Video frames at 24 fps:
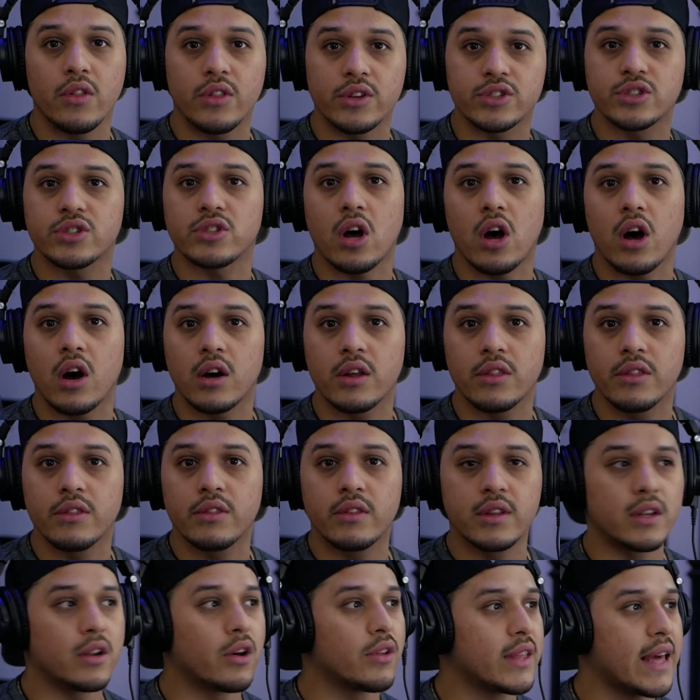the song,
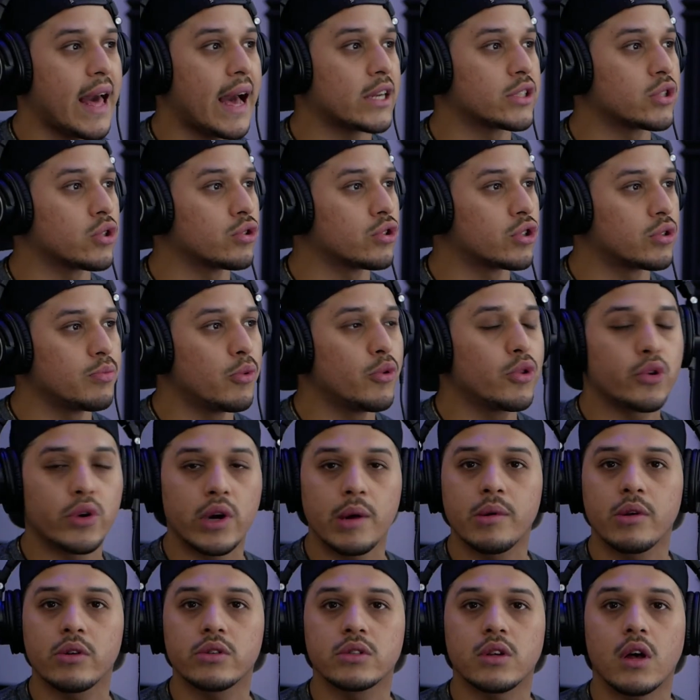you know, the actual Smooth
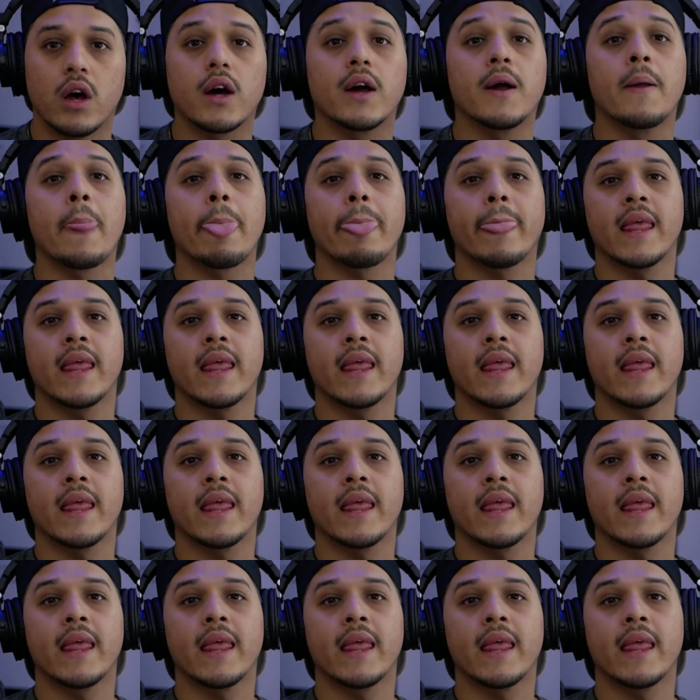Criminal song,